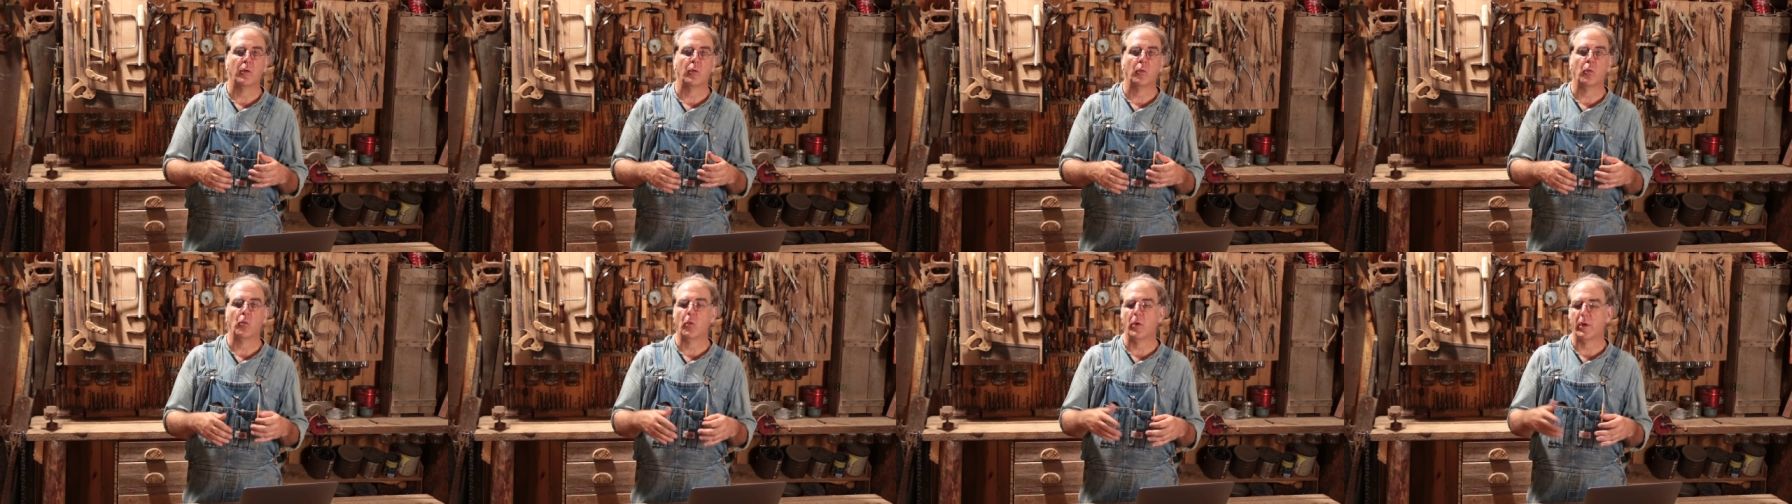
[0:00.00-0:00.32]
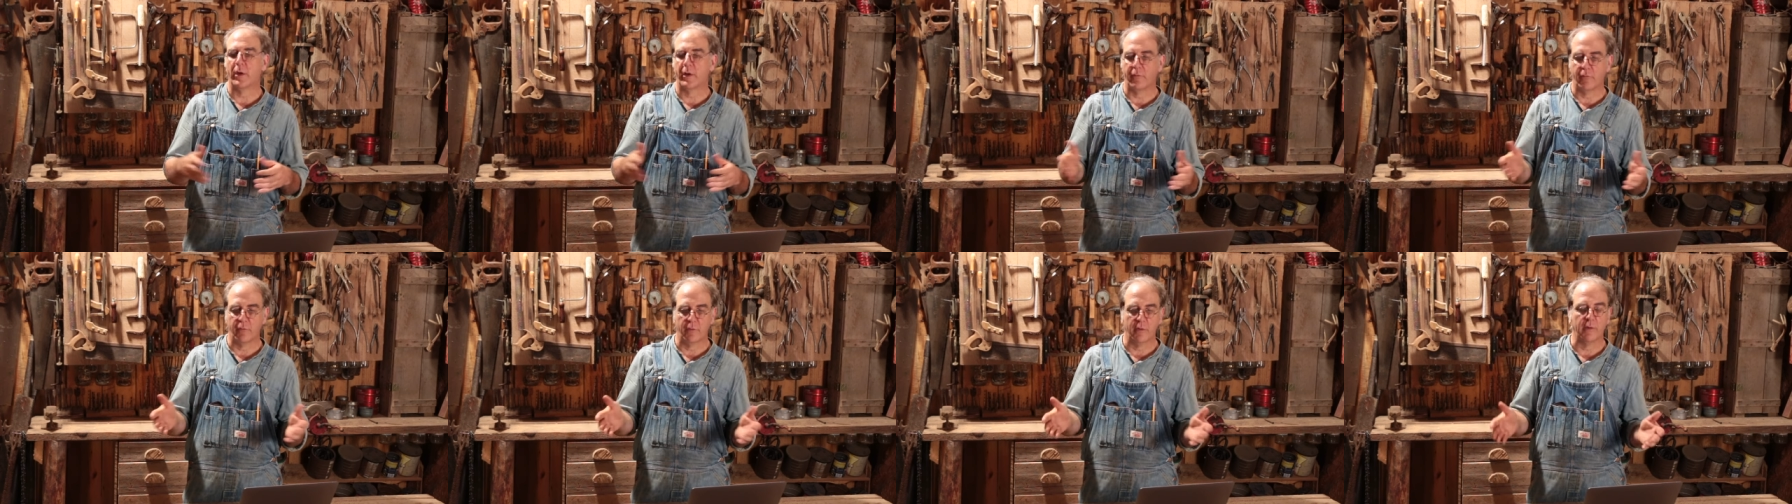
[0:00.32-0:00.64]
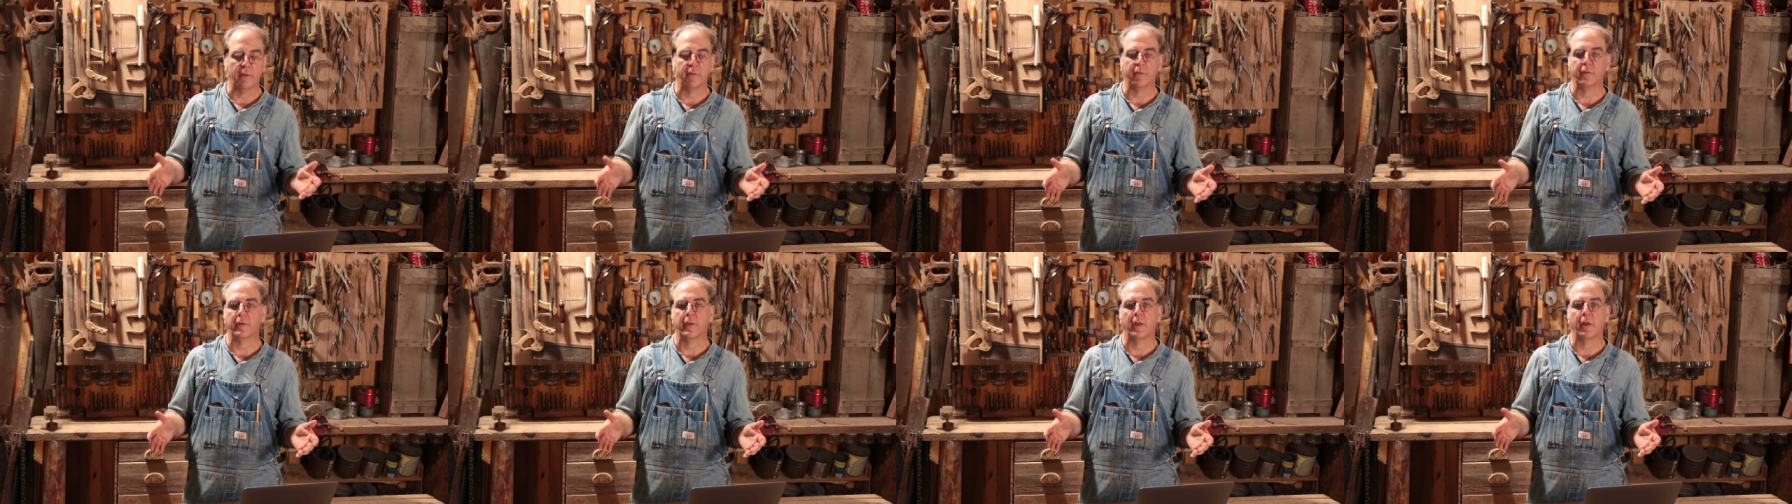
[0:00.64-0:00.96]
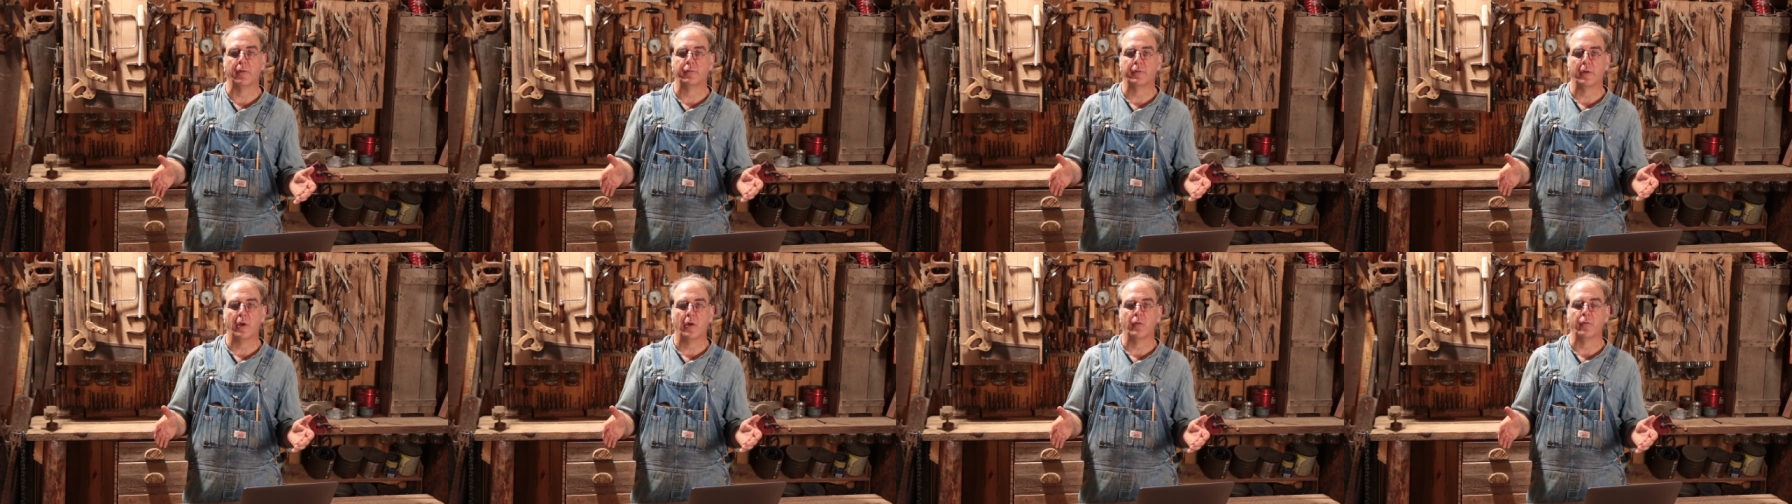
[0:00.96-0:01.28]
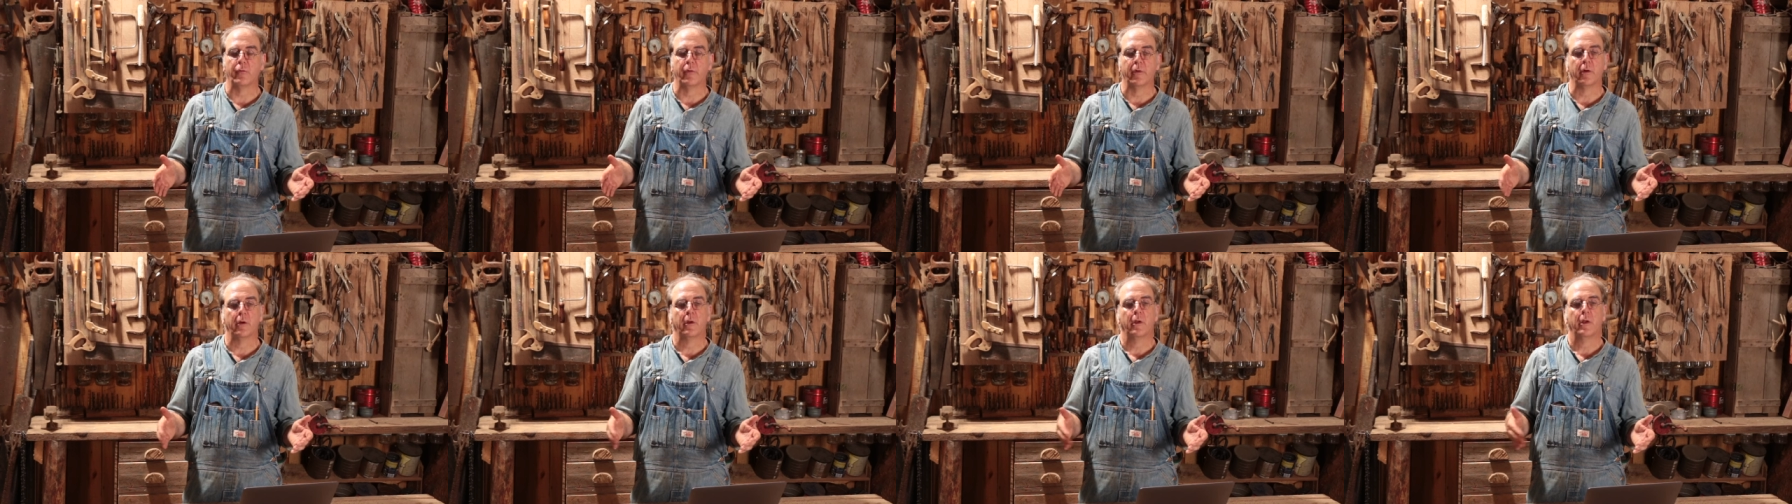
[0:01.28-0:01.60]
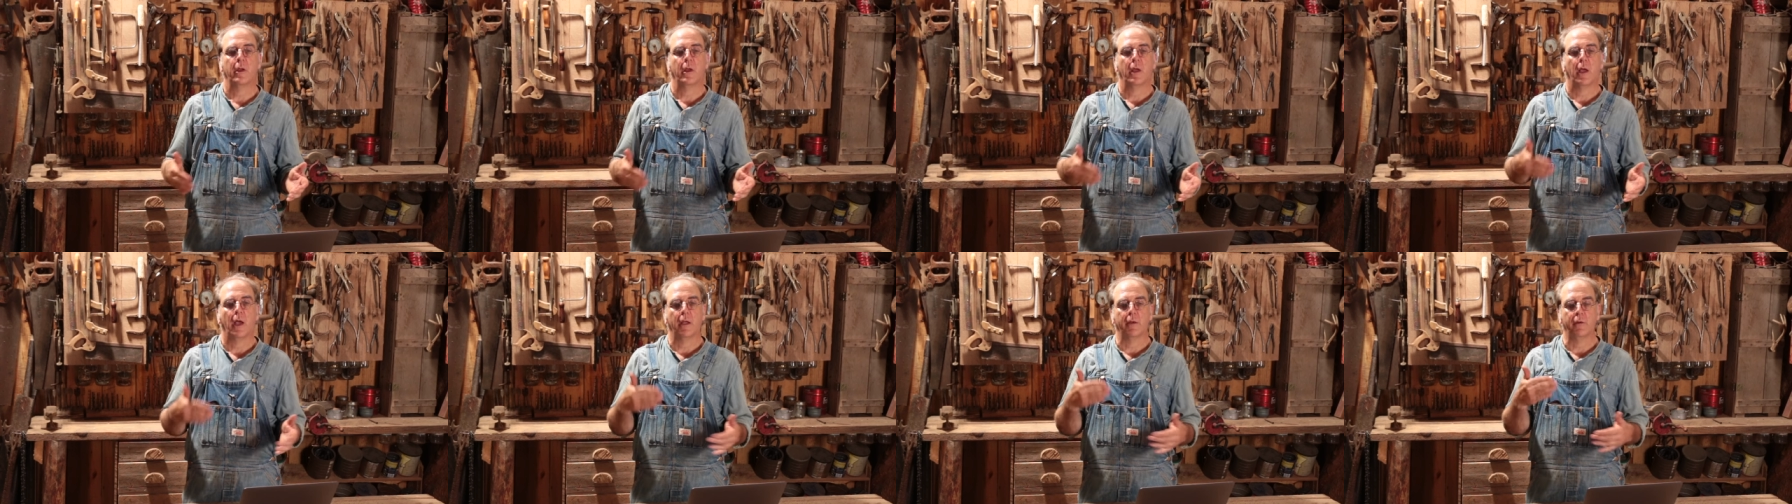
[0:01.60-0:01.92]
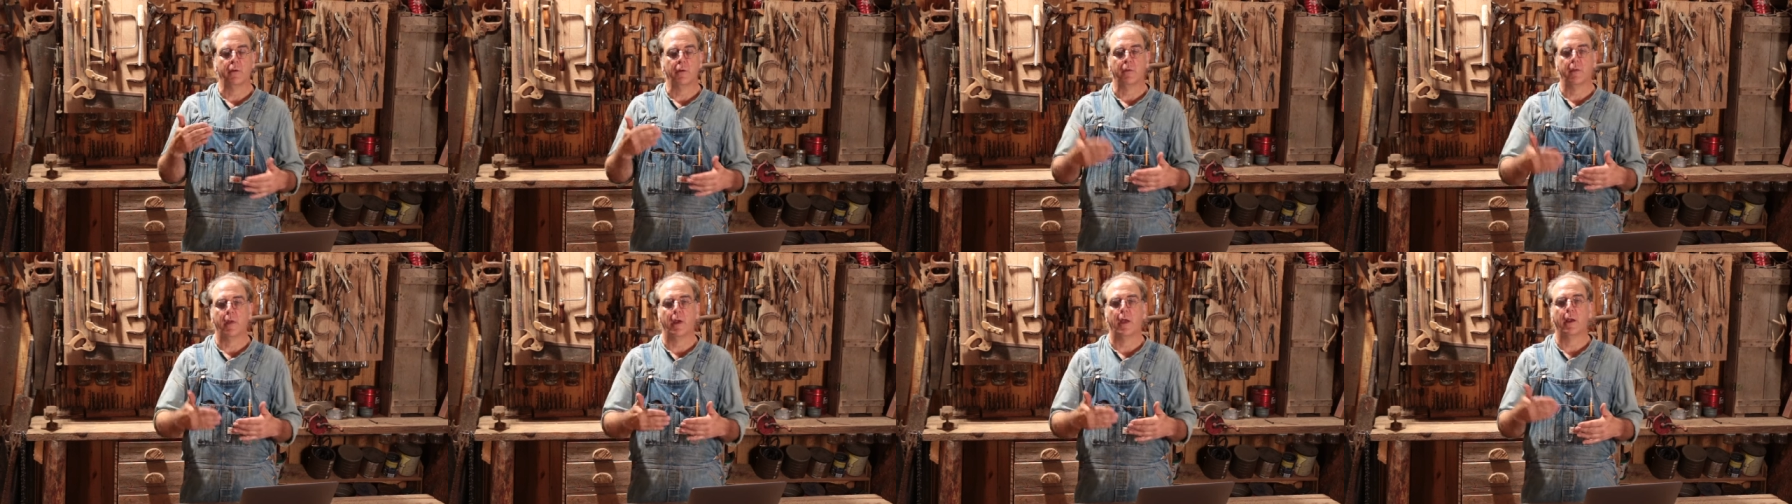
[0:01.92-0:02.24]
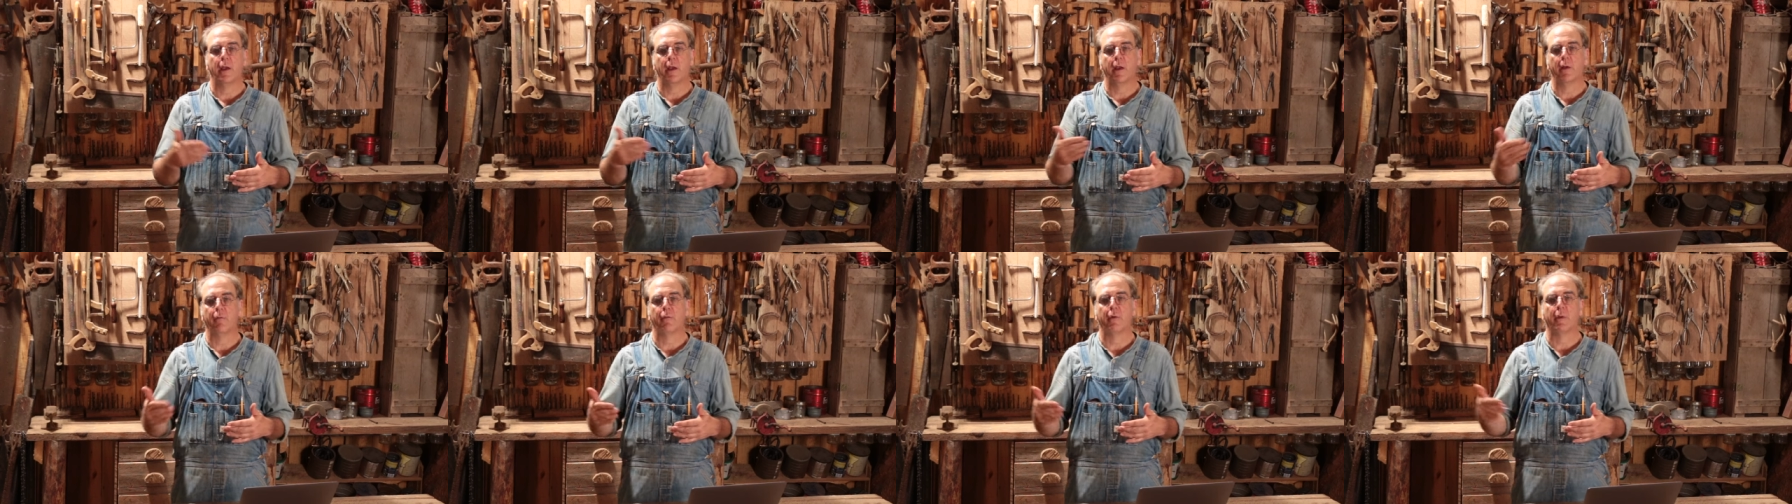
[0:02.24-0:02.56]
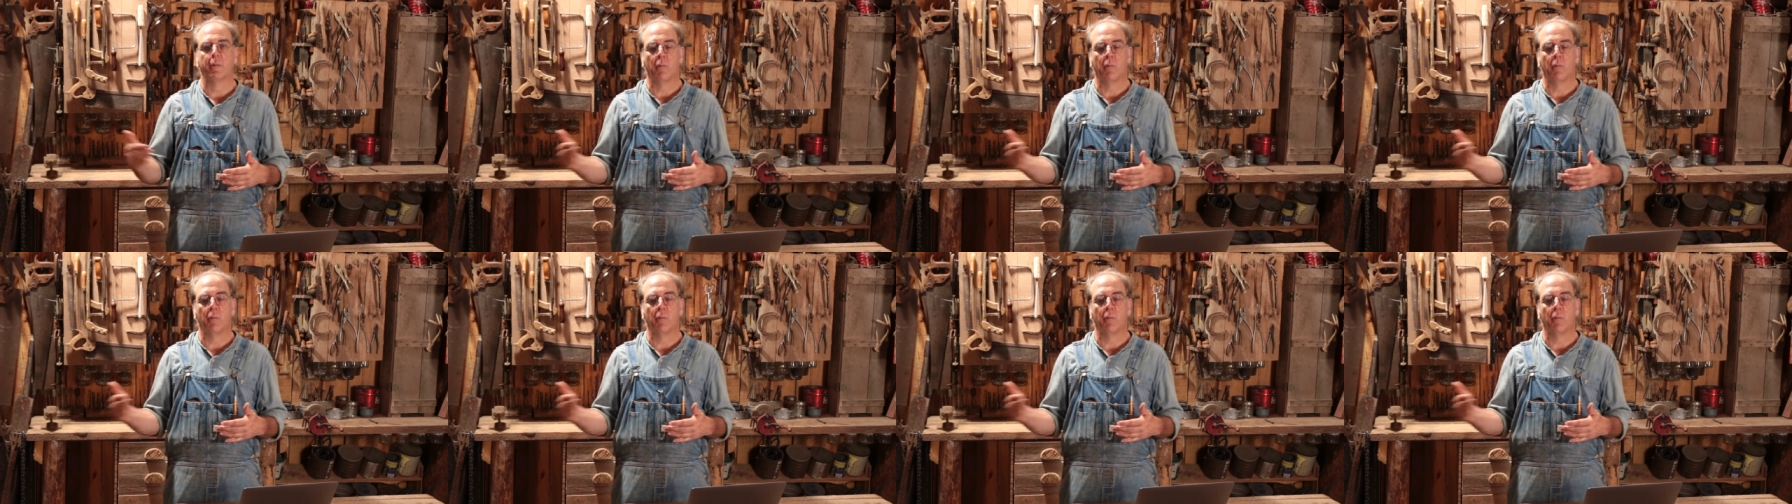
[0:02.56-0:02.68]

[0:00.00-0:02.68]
whatever is left over. I do that every